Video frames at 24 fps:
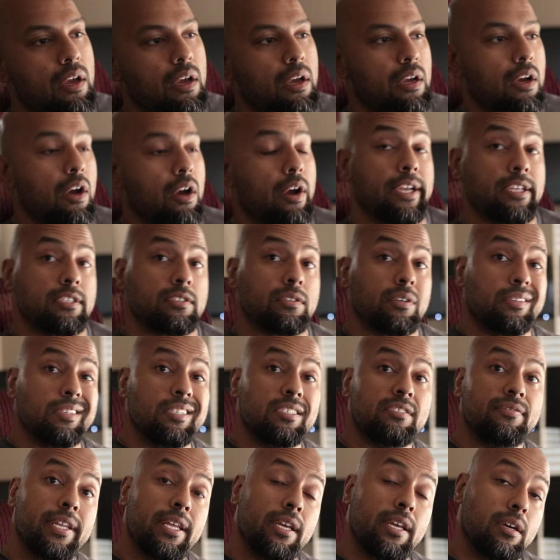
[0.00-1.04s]
All right, so in this
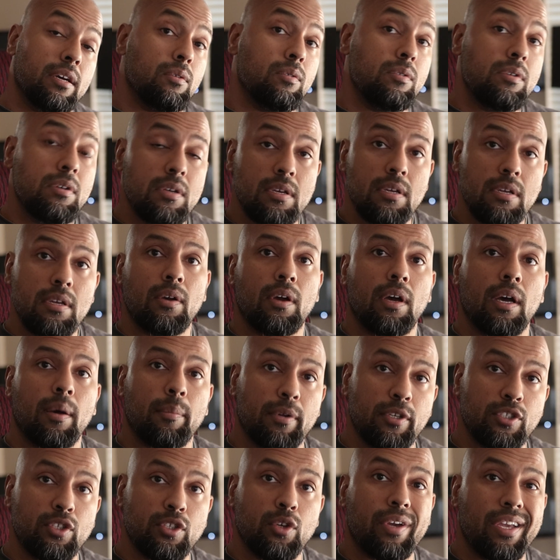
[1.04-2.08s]
video, I'm
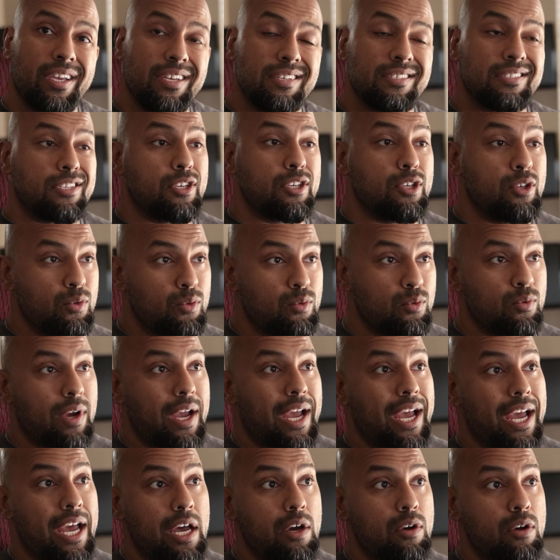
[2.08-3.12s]
going to showcase to you
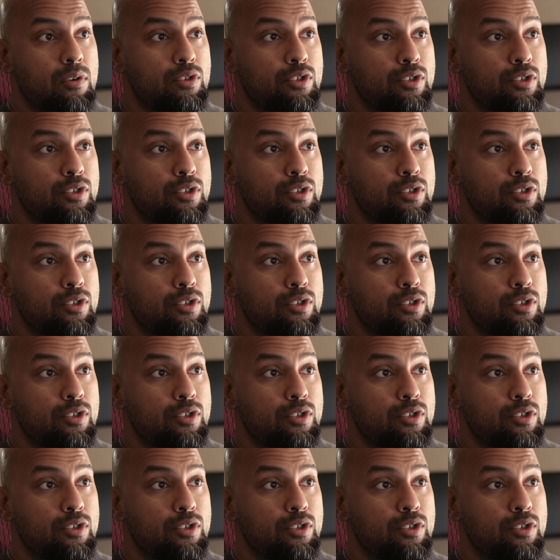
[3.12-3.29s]
how